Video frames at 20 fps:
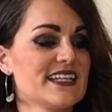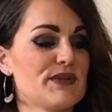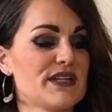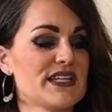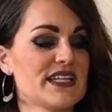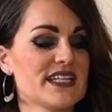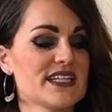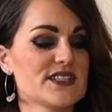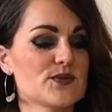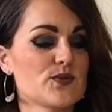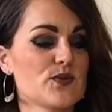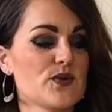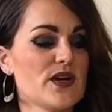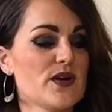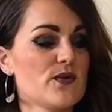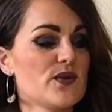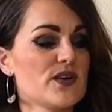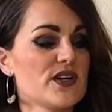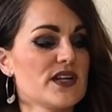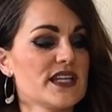because
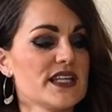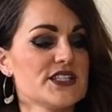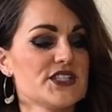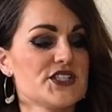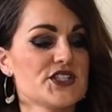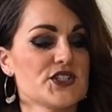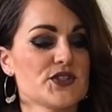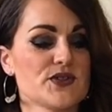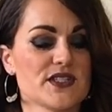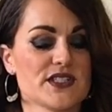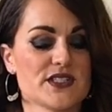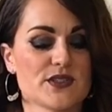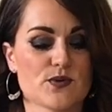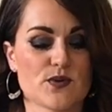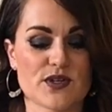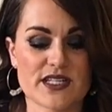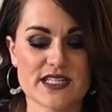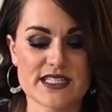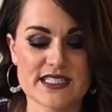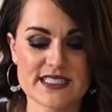what we're gonna do is
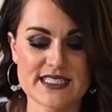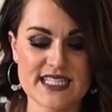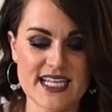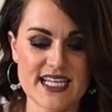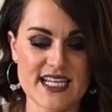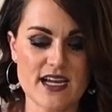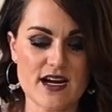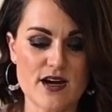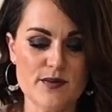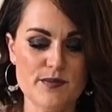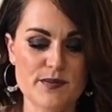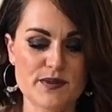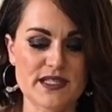we're gonna take our